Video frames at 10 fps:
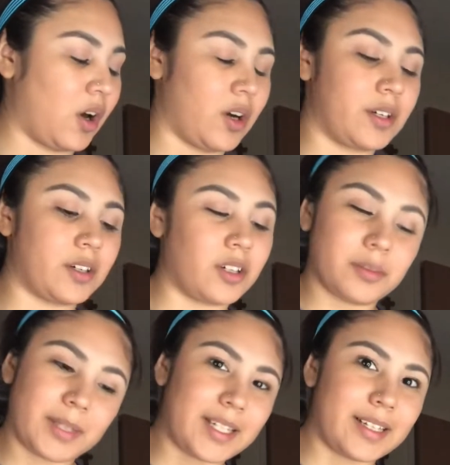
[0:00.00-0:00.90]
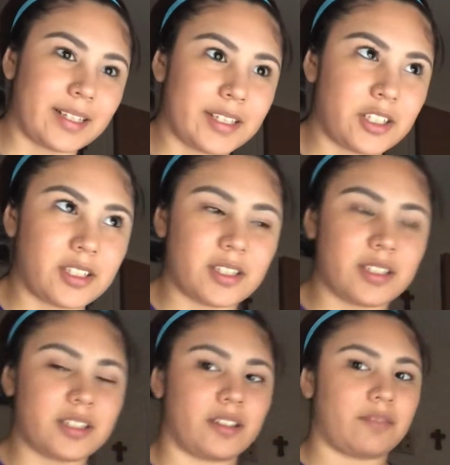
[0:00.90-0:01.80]
harder on my eyelashes, I
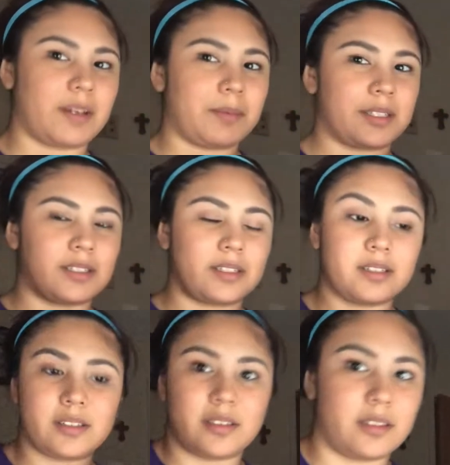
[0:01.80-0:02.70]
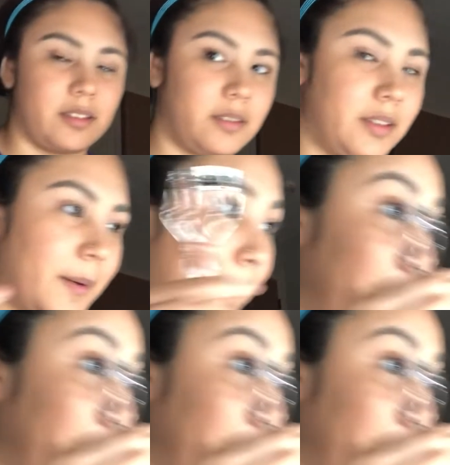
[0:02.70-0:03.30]
guess, if that makes sense. So yeah.